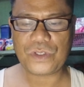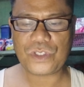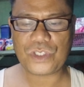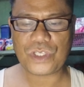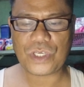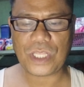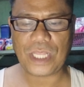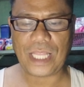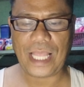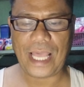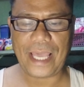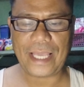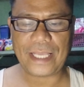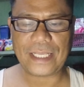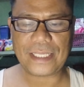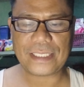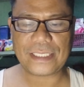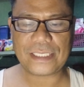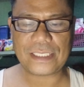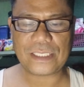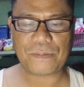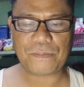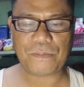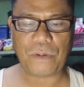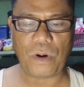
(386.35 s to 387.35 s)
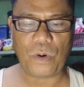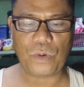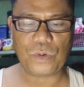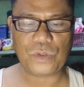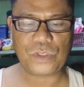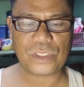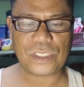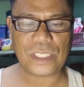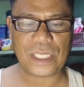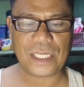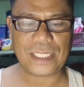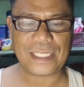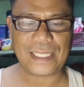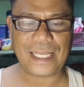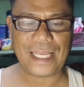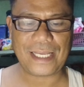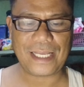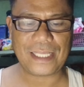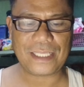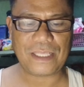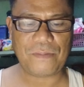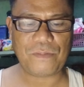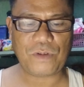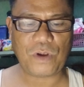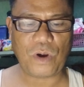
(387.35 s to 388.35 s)
she likes posting
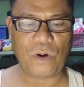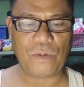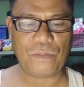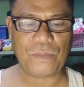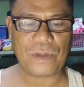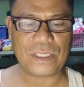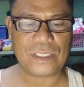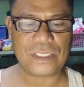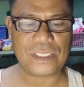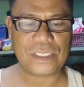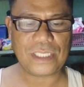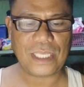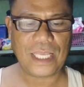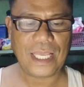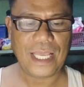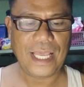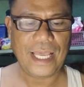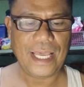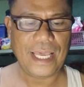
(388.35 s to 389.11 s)
negative comments